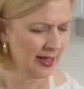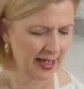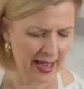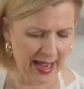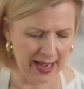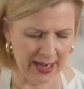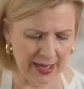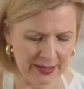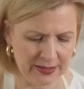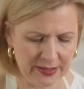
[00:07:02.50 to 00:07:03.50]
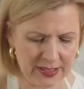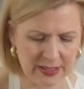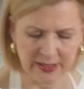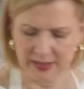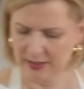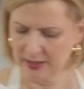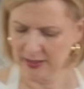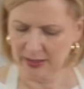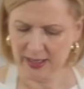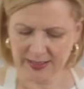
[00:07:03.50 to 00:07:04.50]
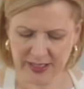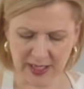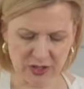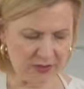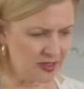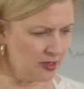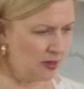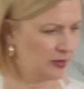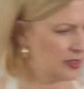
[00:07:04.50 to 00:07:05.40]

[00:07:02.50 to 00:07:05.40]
and a touch of salt,